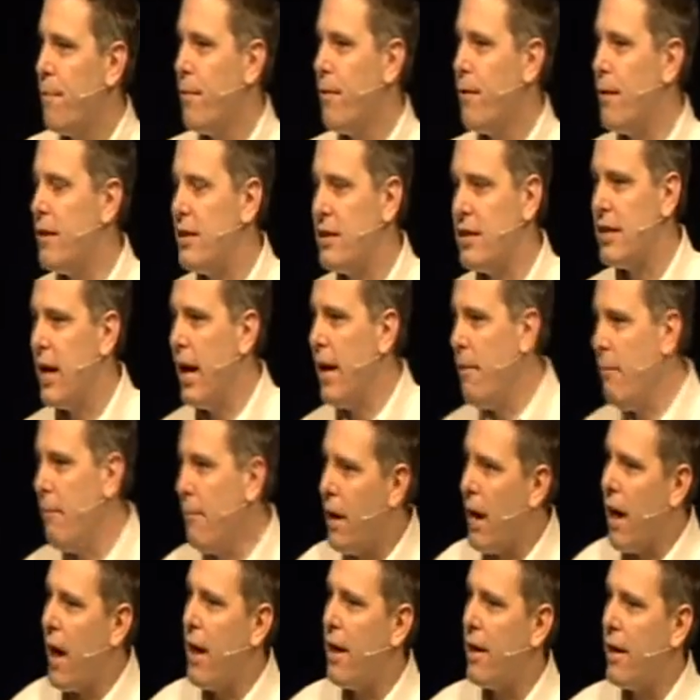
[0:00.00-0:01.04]
The
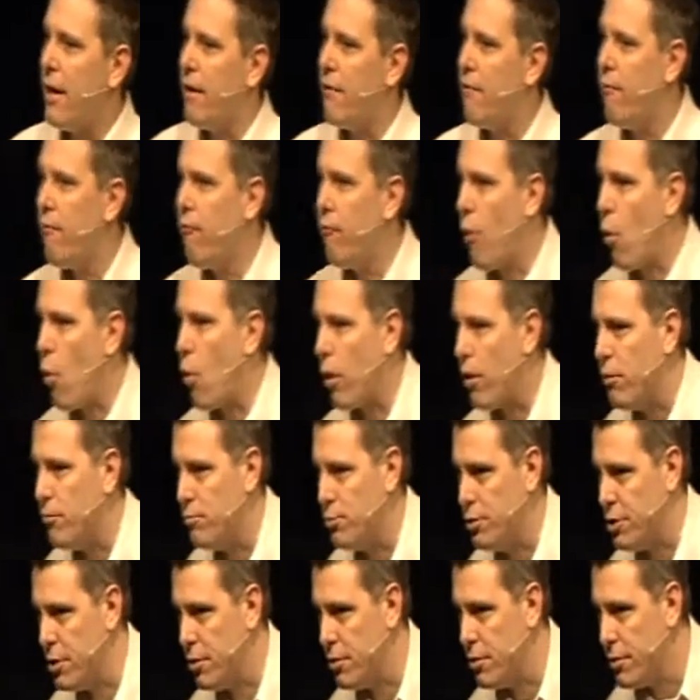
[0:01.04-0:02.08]
same God that
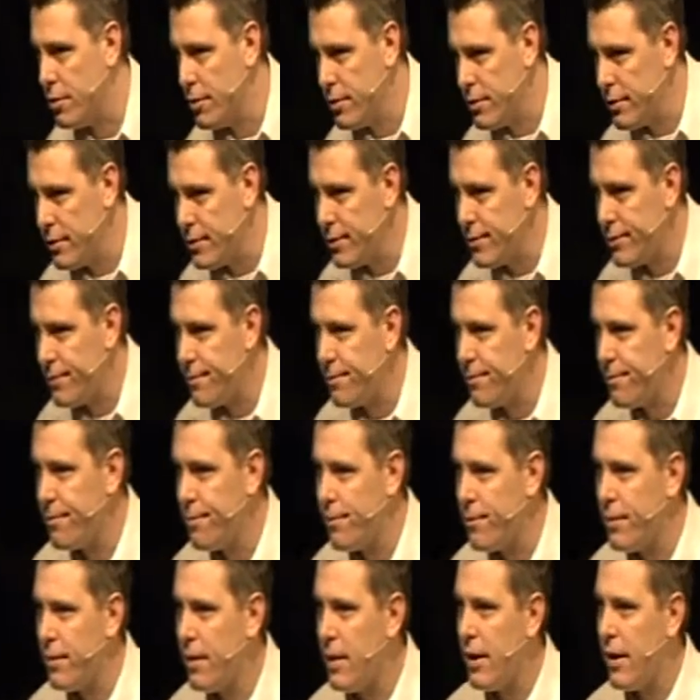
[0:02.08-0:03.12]
formed you
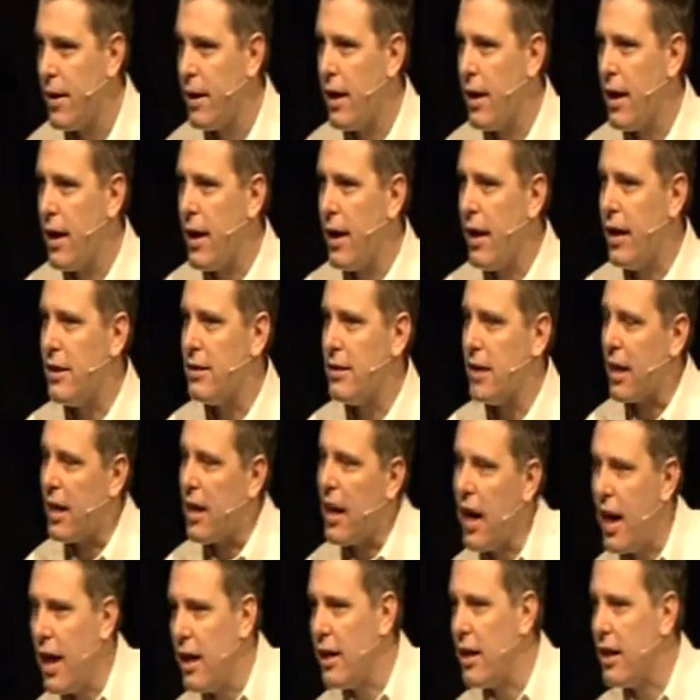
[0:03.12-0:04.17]
is a
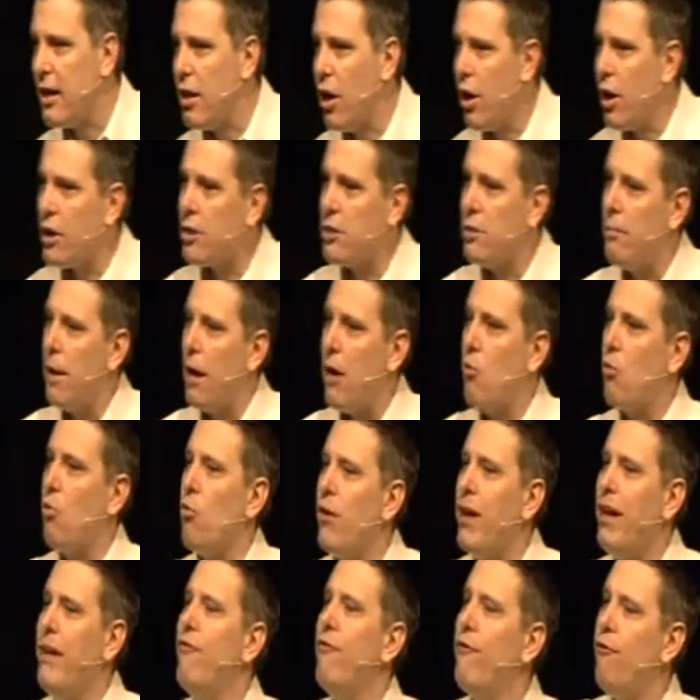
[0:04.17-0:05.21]
God that talks about
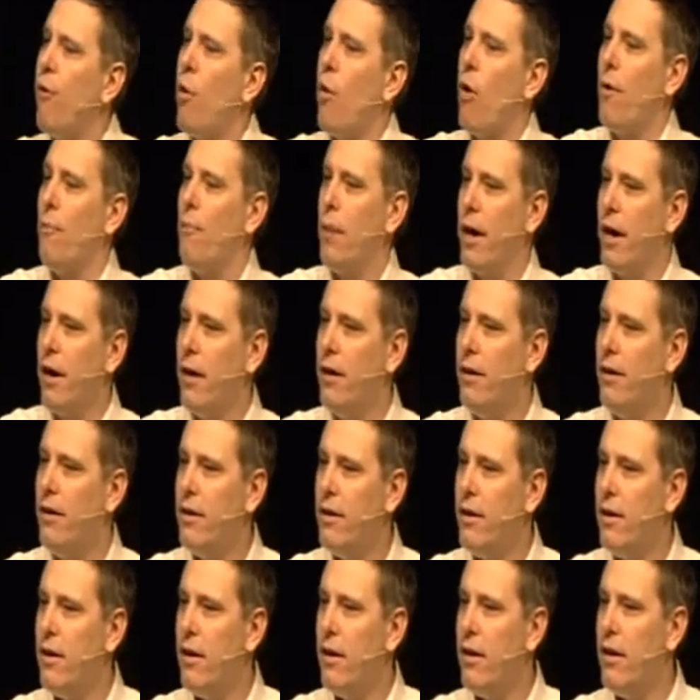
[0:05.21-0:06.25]
reforming.
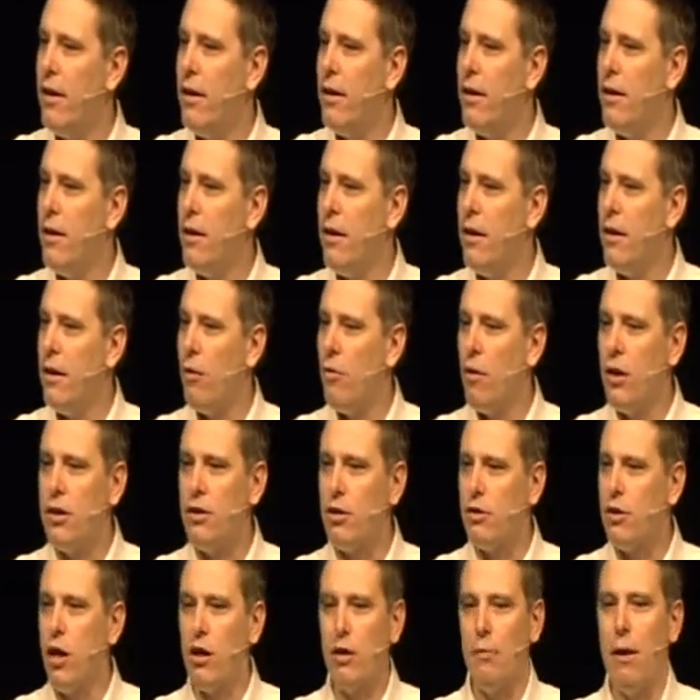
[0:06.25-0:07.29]
You know,
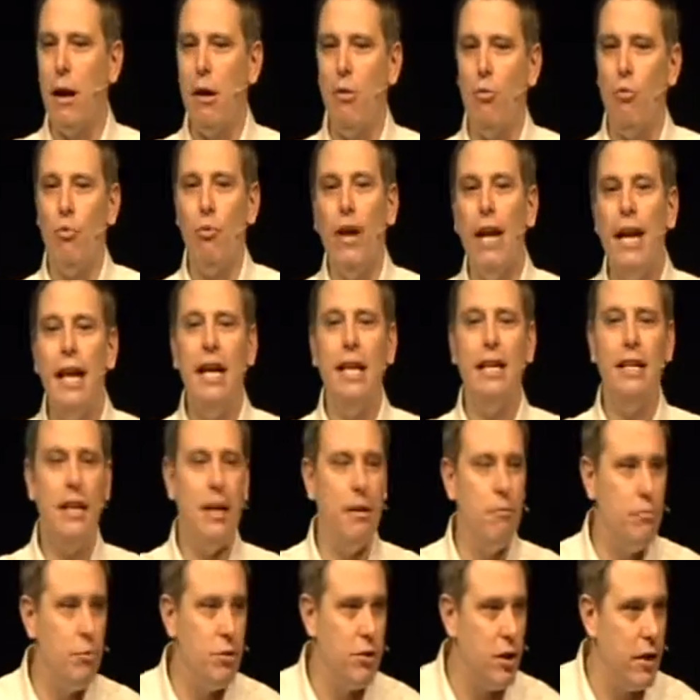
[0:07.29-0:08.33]
Russell talked about
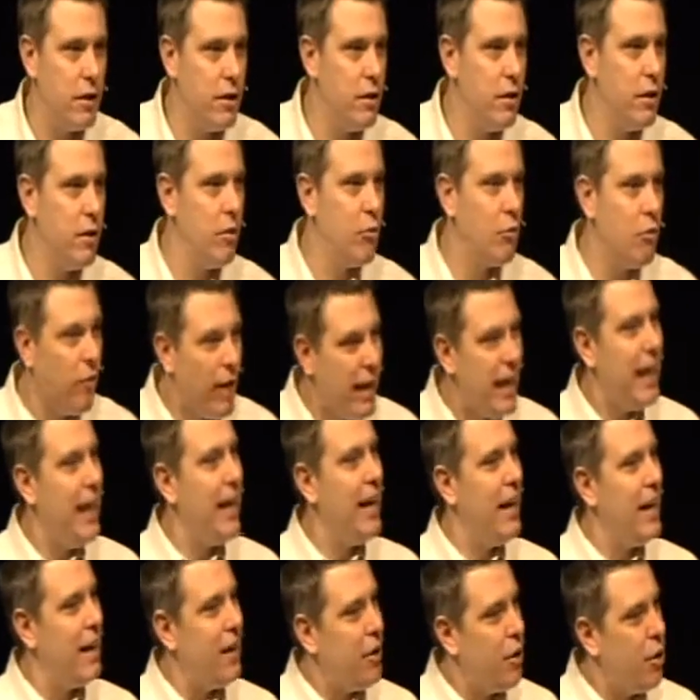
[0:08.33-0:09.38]
redemption,
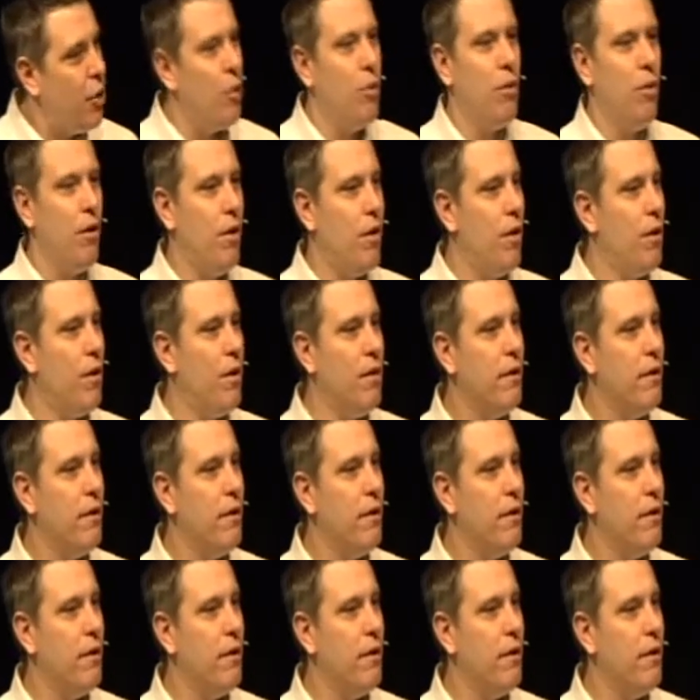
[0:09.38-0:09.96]
renewal.